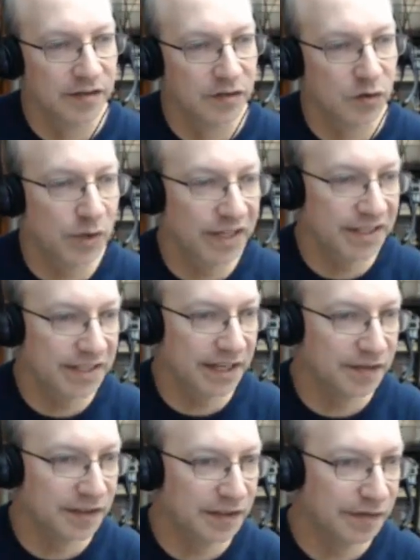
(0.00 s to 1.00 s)
So queen
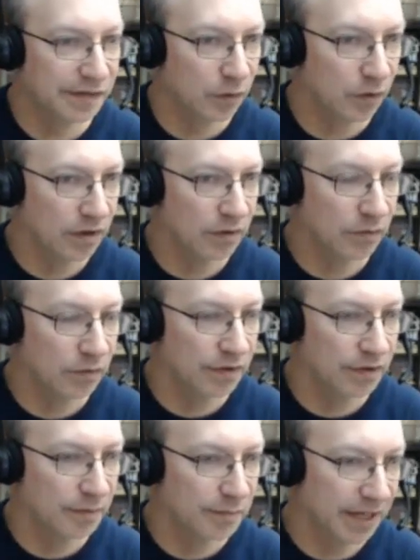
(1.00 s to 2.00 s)
takes E4
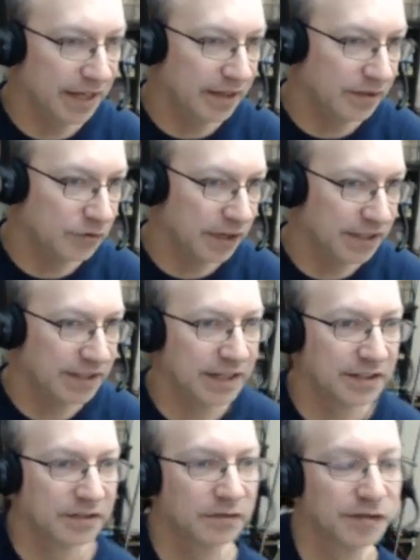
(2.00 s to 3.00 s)
with the pin, trying
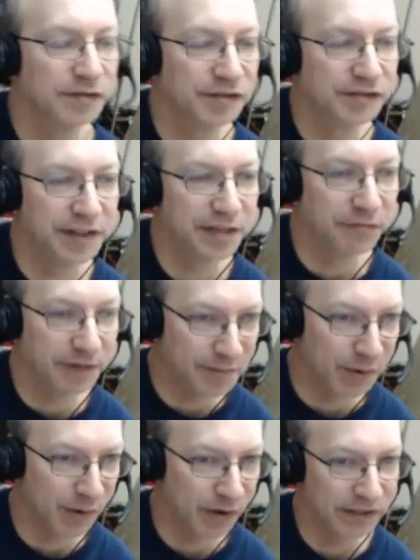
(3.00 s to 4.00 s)
not to lose the
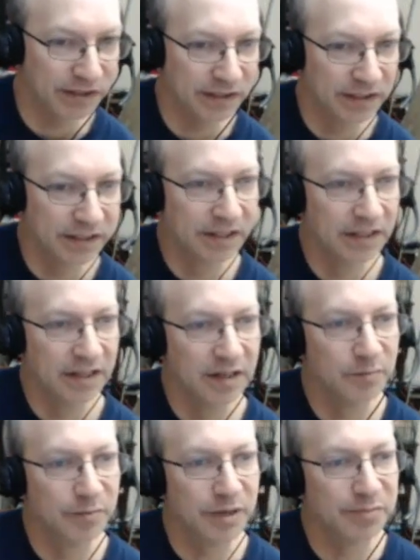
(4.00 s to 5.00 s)
C3 pawn.
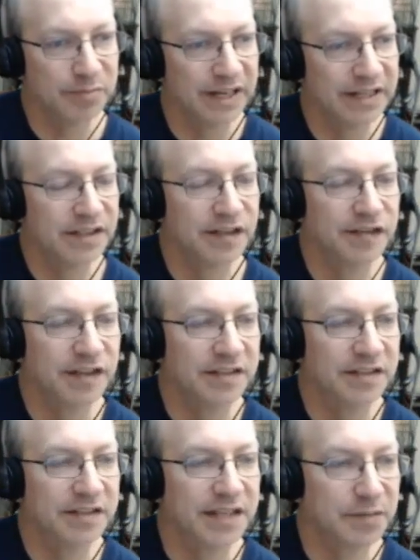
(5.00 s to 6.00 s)
But Black does
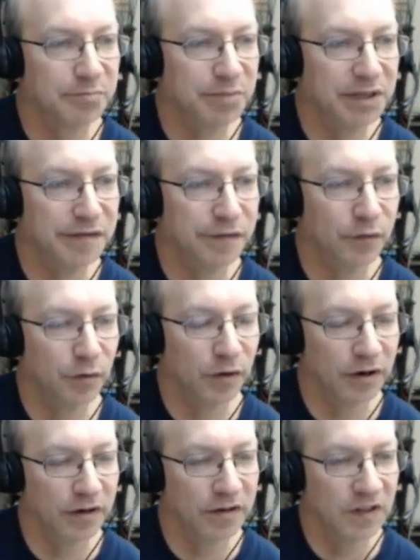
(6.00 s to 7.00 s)
get to take
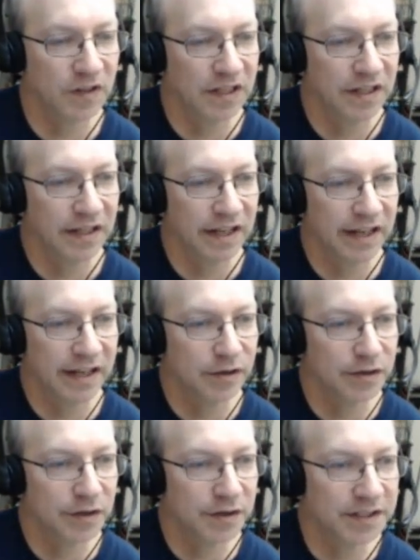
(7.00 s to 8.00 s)
B4. And
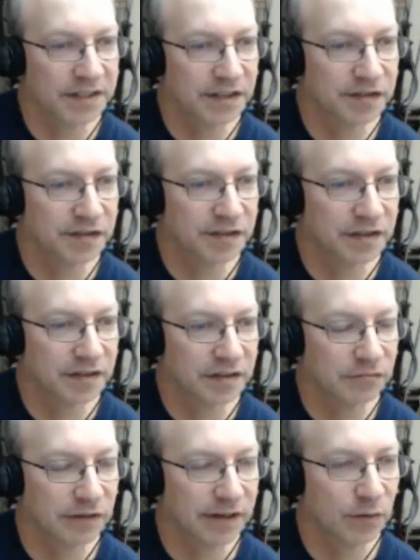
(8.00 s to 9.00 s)
although that doesn't
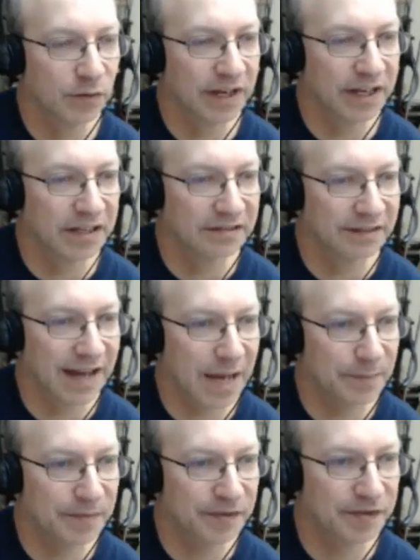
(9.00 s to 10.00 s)
right away
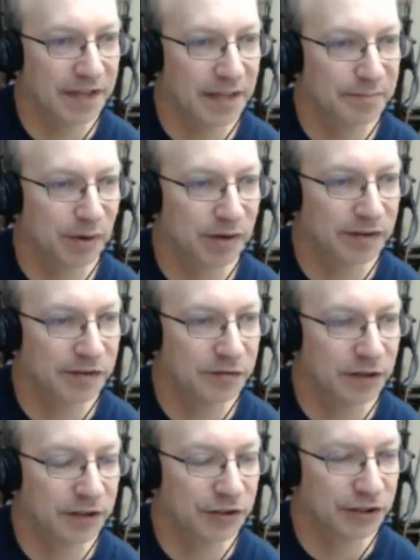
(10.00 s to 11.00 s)
collapse that pawn
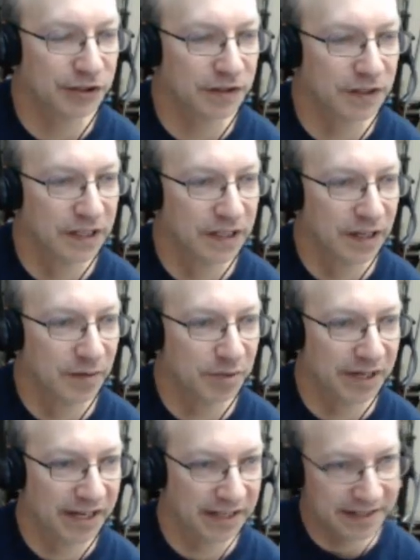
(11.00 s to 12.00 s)
structure,
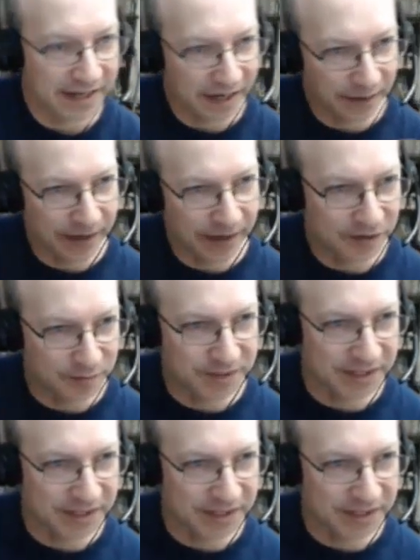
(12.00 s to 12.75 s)
Black now has